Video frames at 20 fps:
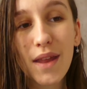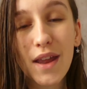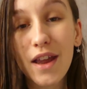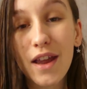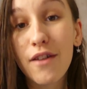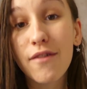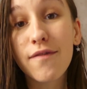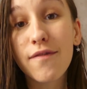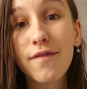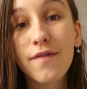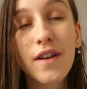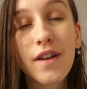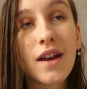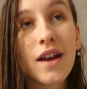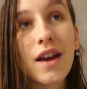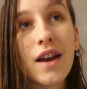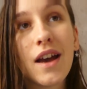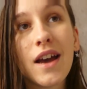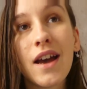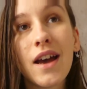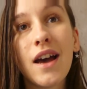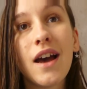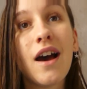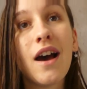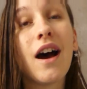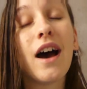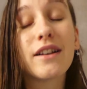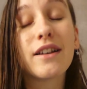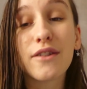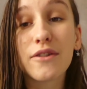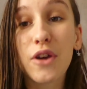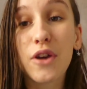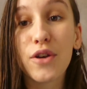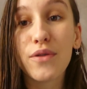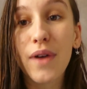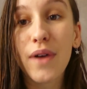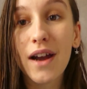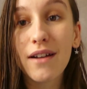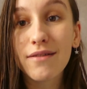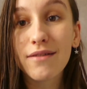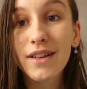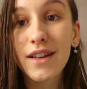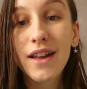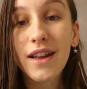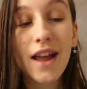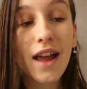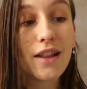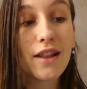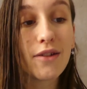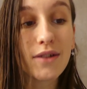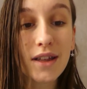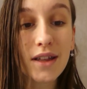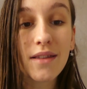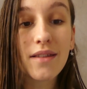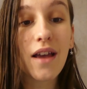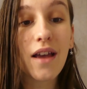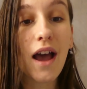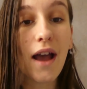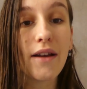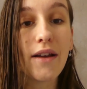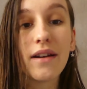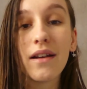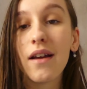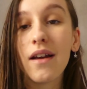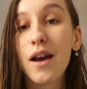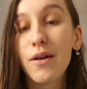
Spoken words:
If I could go around and look inside,